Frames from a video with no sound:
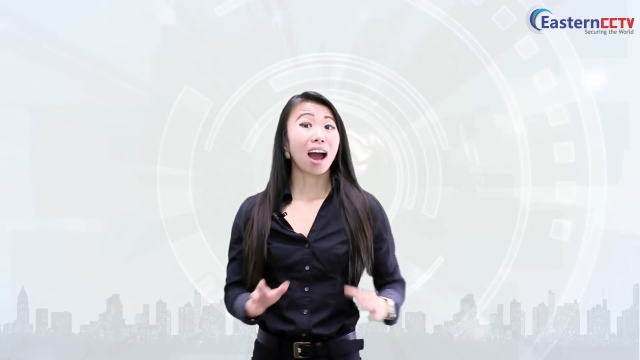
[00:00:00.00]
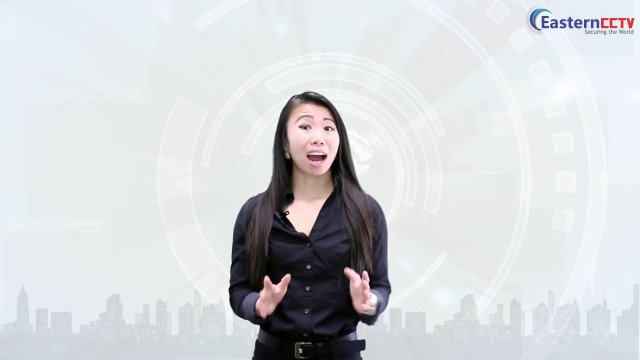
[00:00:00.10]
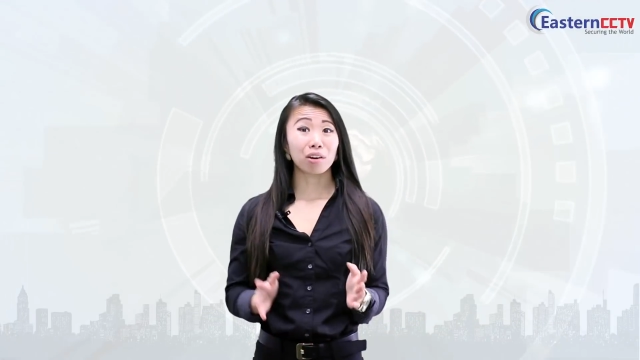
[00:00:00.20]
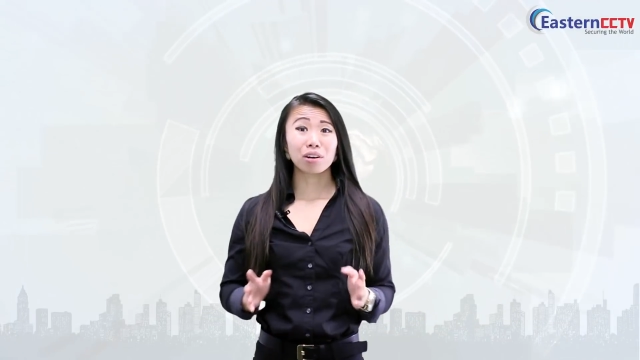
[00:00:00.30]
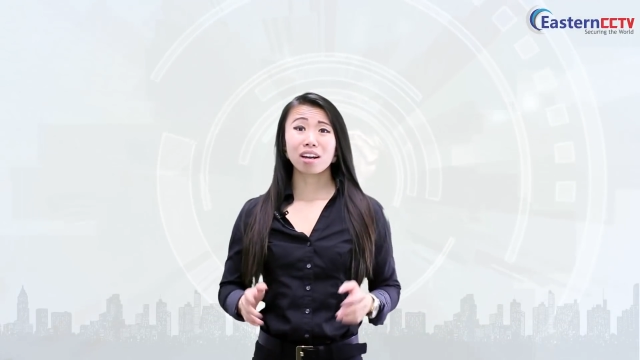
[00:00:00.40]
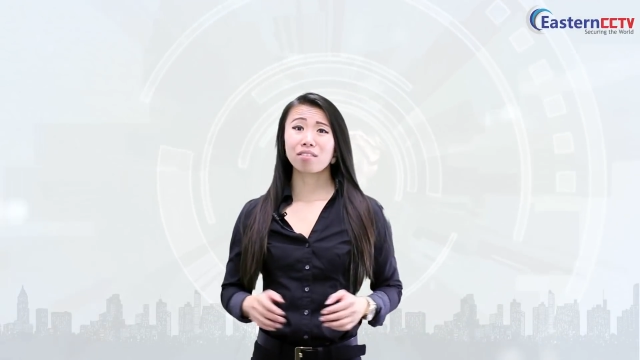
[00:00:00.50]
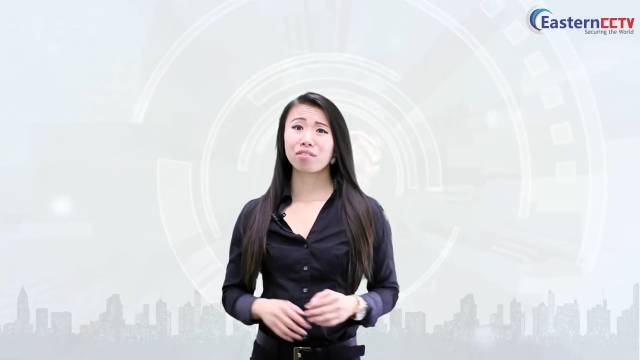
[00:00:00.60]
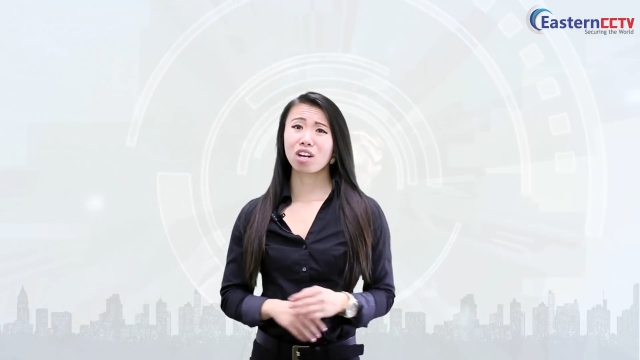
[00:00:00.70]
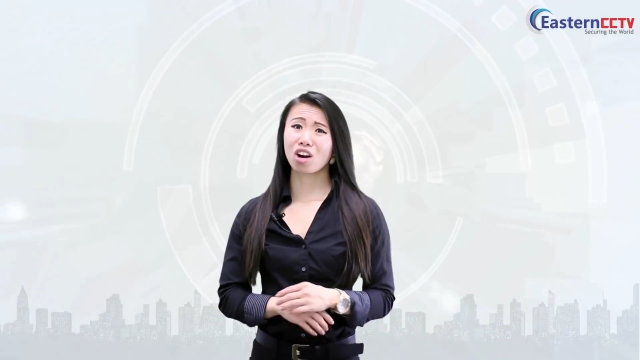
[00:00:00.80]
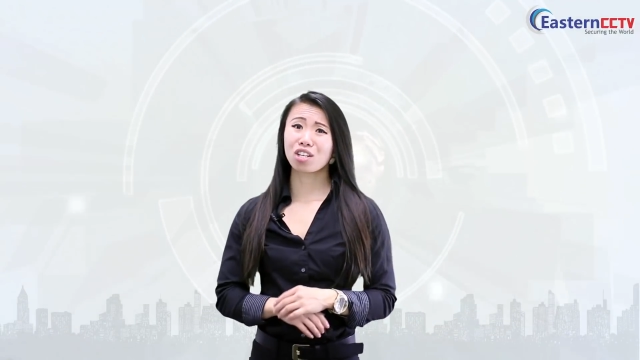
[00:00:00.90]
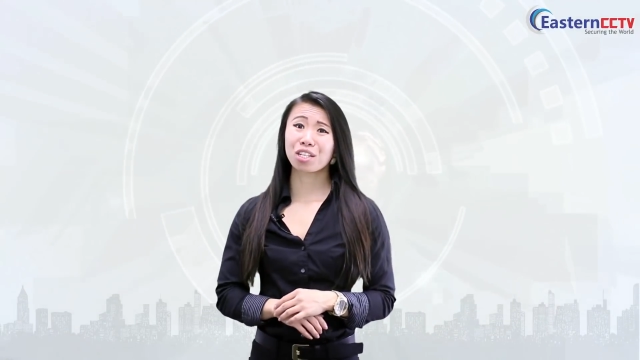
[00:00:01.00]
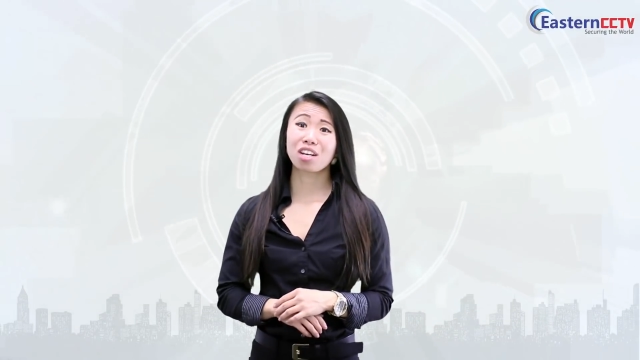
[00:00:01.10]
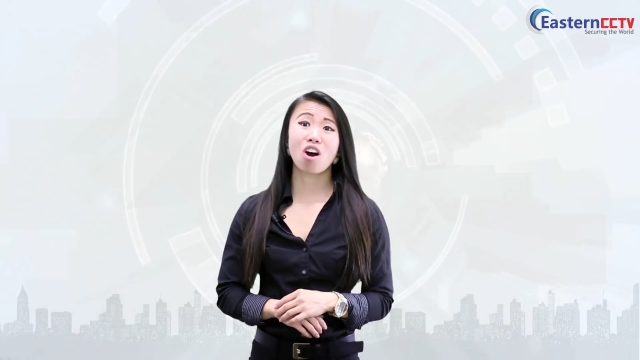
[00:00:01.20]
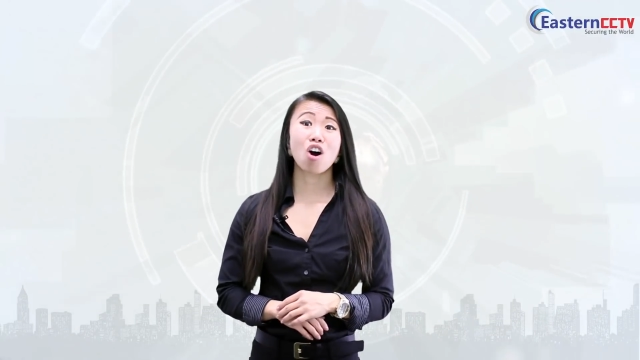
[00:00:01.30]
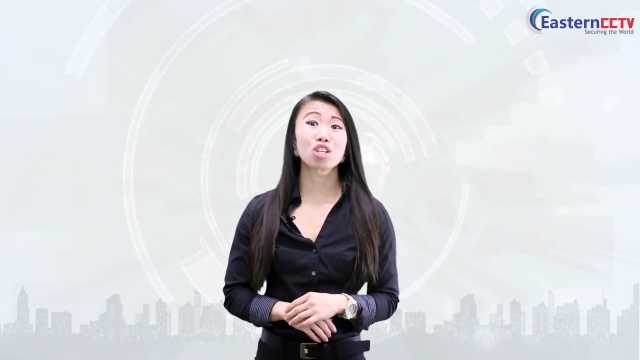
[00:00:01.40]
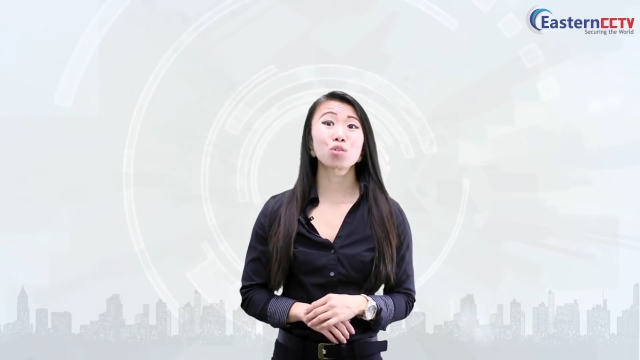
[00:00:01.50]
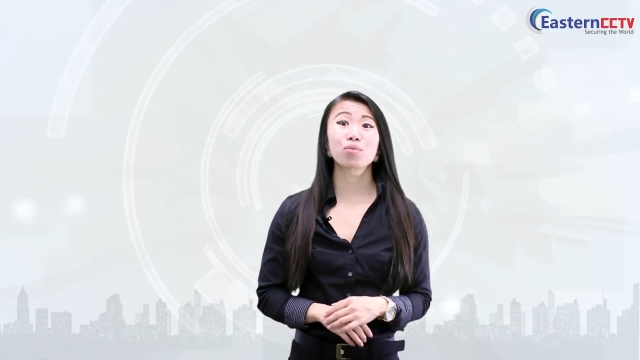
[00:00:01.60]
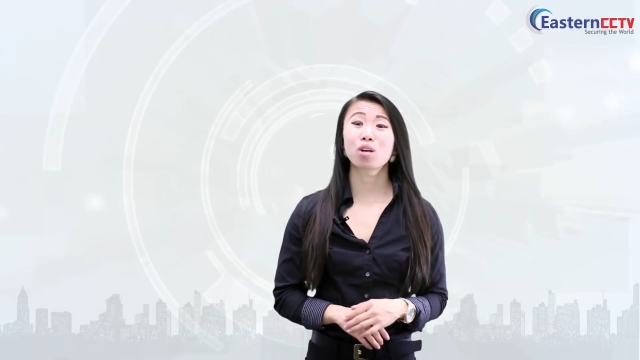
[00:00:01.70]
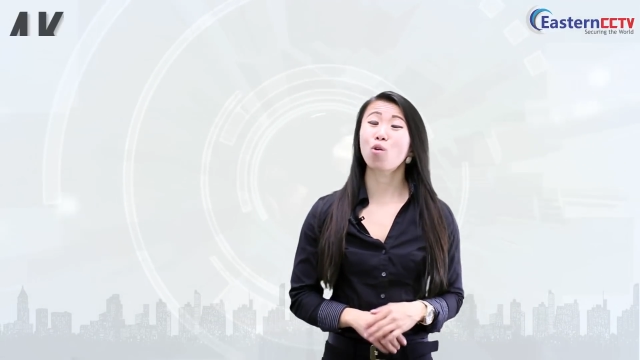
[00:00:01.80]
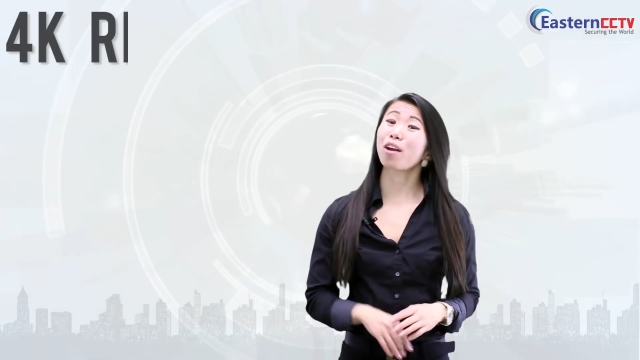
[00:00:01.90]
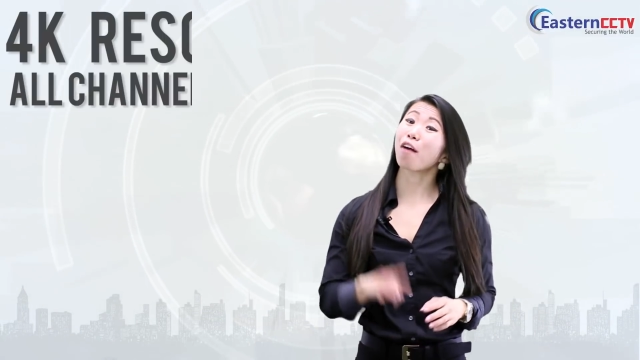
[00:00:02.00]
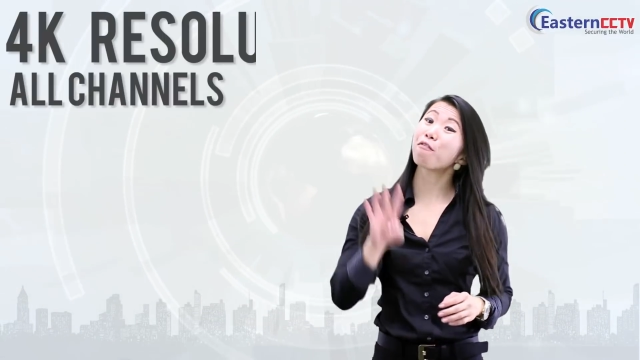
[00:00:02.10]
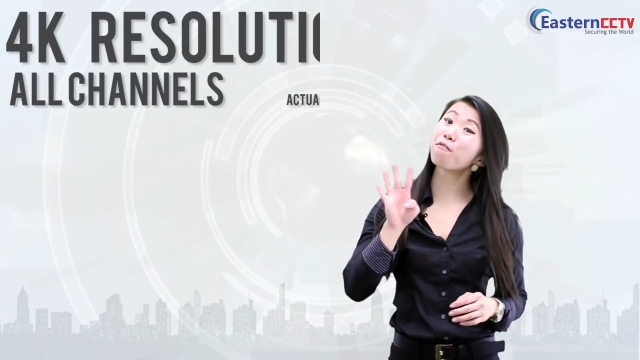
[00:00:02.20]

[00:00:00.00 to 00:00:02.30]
Our NVRs can also record at